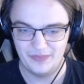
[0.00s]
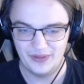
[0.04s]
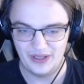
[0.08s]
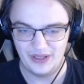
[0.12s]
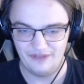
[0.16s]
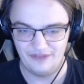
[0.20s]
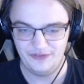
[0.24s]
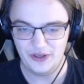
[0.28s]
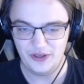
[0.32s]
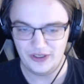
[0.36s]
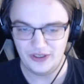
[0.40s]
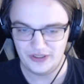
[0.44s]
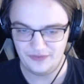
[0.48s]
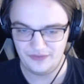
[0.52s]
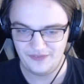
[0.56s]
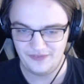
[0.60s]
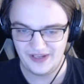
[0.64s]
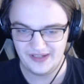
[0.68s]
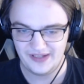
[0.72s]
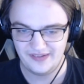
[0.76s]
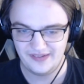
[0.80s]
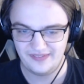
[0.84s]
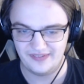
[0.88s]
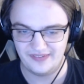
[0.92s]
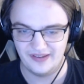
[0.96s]
a few
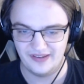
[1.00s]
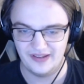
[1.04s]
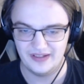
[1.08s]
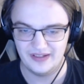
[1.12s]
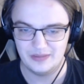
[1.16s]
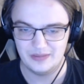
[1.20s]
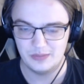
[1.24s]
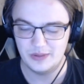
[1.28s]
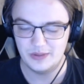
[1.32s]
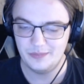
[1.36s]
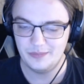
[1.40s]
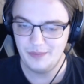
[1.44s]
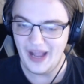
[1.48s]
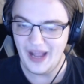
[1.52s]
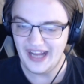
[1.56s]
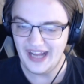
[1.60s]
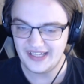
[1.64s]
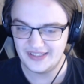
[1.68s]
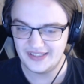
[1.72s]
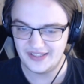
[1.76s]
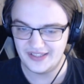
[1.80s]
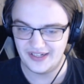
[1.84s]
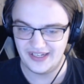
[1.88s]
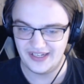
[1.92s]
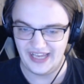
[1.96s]
artifacts coming back
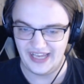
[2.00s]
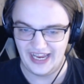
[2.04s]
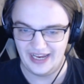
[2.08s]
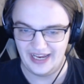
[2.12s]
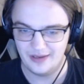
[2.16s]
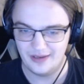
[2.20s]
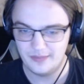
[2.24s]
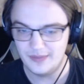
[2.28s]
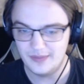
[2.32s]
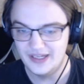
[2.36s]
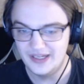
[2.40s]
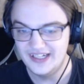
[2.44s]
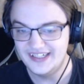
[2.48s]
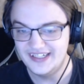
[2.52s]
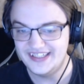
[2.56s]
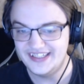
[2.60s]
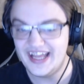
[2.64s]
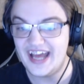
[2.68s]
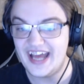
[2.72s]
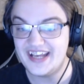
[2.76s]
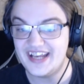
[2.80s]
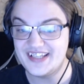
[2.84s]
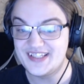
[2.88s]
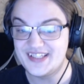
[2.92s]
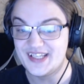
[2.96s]
into the game.
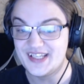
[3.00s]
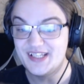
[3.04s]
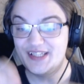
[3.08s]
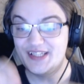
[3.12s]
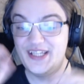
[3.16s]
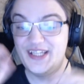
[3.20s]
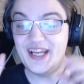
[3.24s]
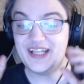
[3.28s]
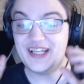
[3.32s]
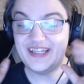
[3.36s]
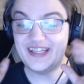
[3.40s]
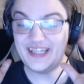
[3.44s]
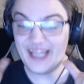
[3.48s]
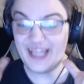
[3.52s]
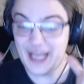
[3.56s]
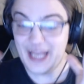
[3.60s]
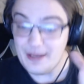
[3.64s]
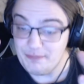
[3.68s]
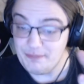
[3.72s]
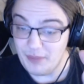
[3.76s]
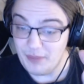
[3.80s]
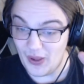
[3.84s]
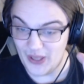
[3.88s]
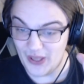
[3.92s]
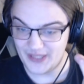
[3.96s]
That is the
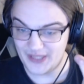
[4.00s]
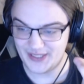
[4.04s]
teapot